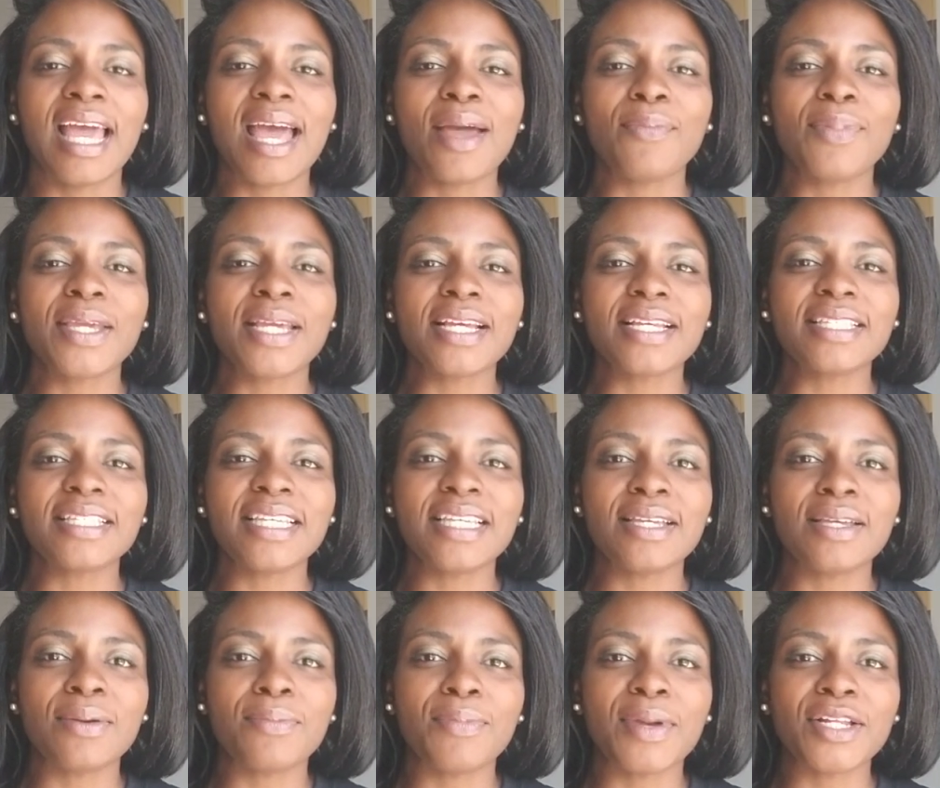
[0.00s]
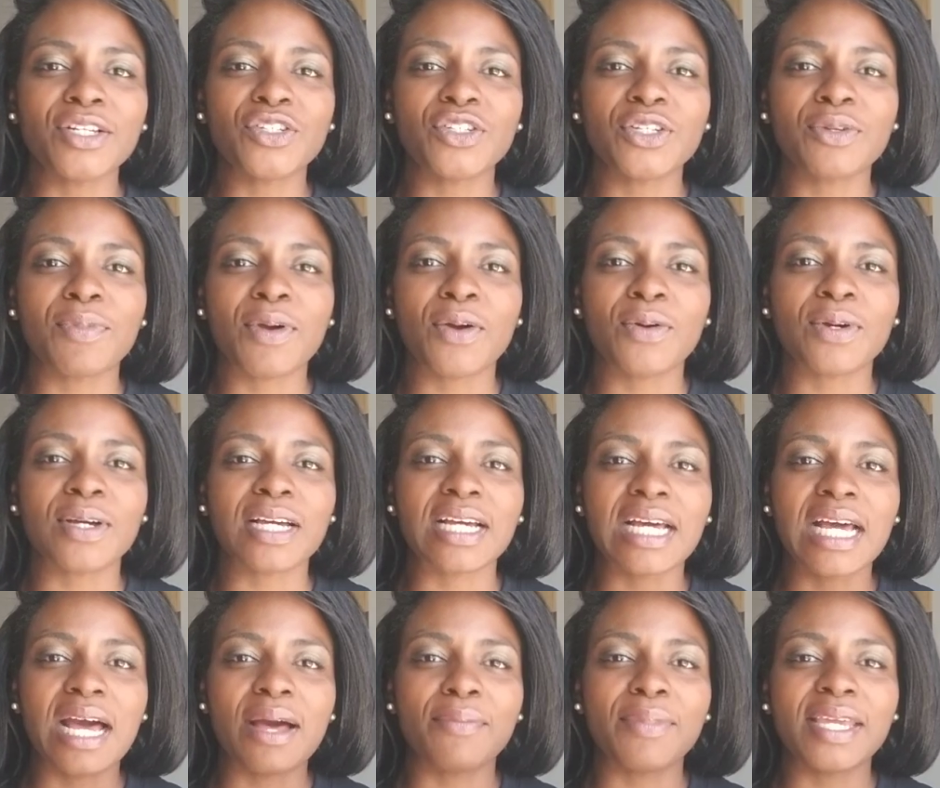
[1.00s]
and because he mentioned
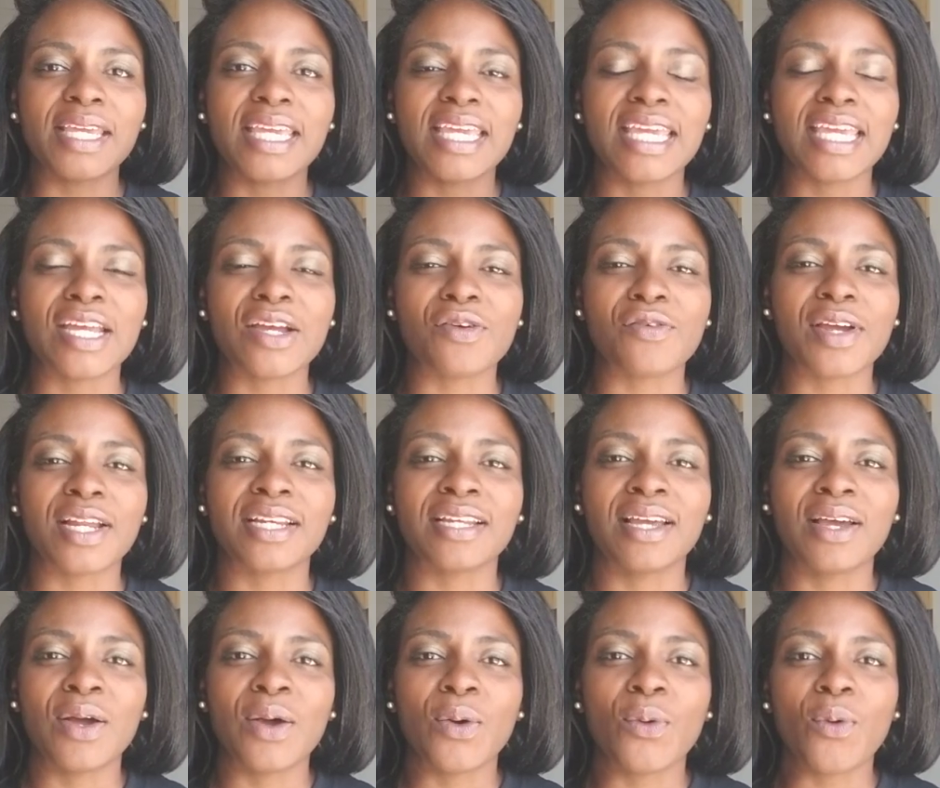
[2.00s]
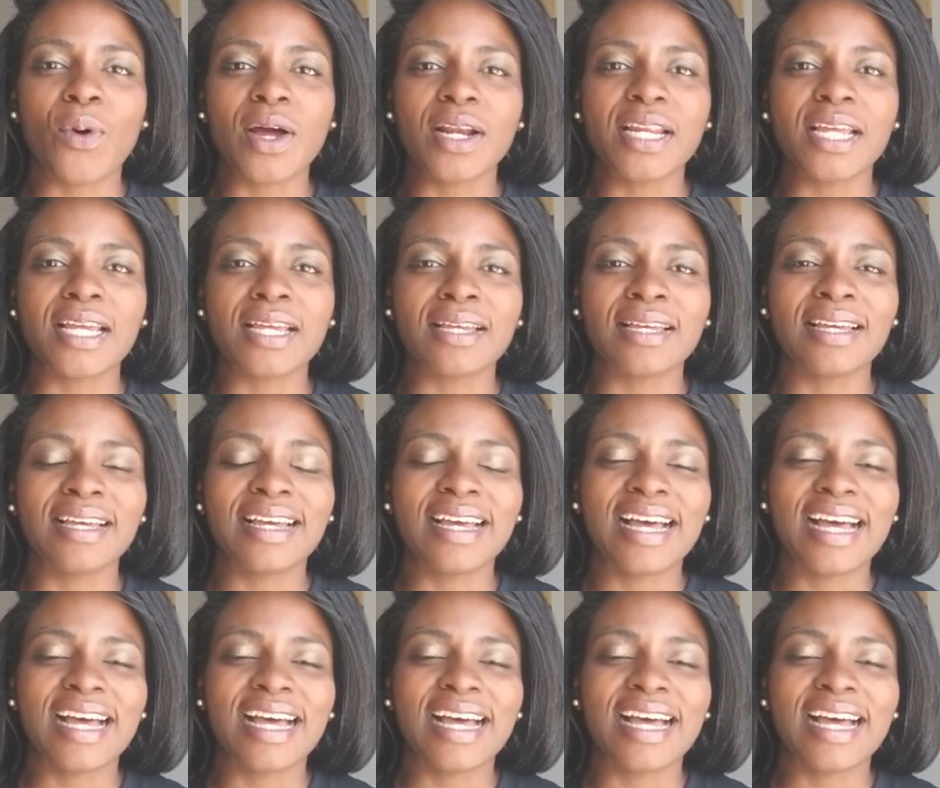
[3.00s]
about coming here and wanting